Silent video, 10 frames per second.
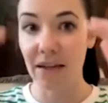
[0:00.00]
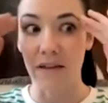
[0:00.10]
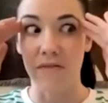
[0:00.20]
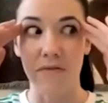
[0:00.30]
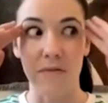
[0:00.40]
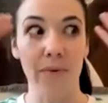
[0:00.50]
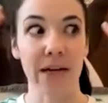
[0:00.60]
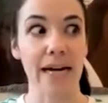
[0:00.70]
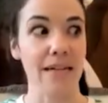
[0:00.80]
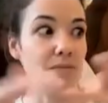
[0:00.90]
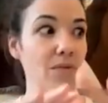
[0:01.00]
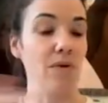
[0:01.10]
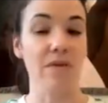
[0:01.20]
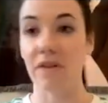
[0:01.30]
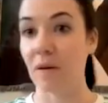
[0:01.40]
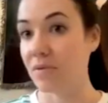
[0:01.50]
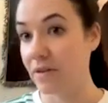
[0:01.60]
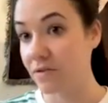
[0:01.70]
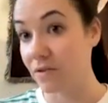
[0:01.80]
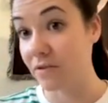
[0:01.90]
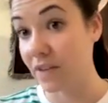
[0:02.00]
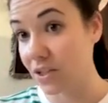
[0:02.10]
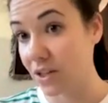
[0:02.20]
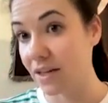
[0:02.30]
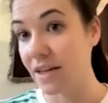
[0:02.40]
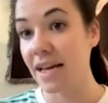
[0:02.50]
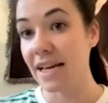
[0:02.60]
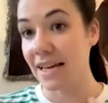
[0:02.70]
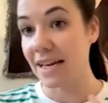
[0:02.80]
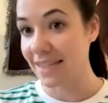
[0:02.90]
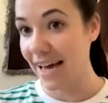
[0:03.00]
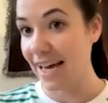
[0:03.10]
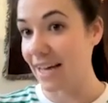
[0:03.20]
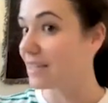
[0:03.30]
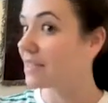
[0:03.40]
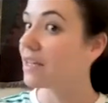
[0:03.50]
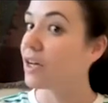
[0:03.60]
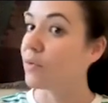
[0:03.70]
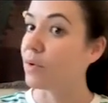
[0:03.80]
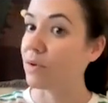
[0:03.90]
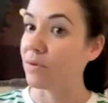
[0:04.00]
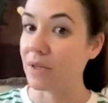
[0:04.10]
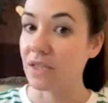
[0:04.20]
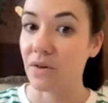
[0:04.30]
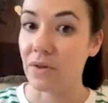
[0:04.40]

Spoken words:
if we had more of our peripheral vision to hand, we wouldn't be so